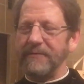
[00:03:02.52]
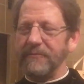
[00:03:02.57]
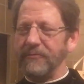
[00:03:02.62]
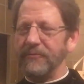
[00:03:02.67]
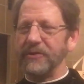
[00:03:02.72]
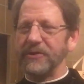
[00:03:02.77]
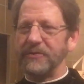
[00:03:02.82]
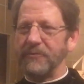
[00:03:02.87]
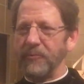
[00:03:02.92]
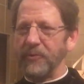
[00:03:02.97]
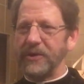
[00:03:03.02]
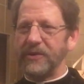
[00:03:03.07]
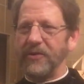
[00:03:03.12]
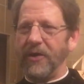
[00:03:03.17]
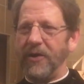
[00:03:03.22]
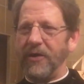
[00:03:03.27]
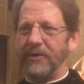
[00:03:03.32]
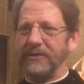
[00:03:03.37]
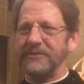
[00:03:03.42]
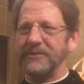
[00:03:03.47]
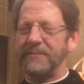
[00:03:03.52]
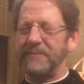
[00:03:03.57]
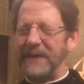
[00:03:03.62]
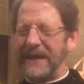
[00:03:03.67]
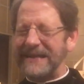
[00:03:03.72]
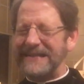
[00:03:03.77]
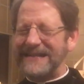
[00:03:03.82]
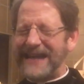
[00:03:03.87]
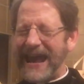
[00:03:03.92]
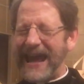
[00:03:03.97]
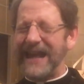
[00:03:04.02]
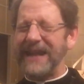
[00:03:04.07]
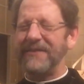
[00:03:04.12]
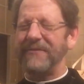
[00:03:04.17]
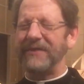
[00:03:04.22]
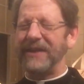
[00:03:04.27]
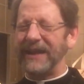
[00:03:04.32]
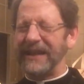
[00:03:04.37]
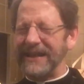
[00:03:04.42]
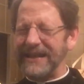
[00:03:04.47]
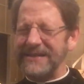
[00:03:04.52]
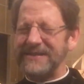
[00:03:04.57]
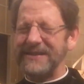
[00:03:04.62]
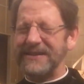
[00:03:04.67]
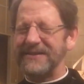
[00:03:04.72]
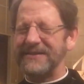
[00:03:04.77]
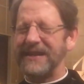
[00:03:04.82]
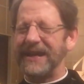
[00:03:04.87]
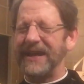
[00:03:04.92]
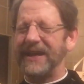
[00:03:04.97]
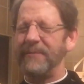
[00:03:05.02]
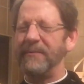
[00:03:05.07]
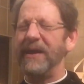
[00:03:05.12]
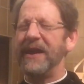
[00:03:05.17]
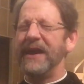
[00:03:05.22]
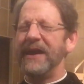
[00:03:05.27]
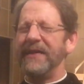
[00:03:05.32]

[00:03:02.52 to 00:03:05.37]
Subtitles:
we're called to be attentive and listen to him.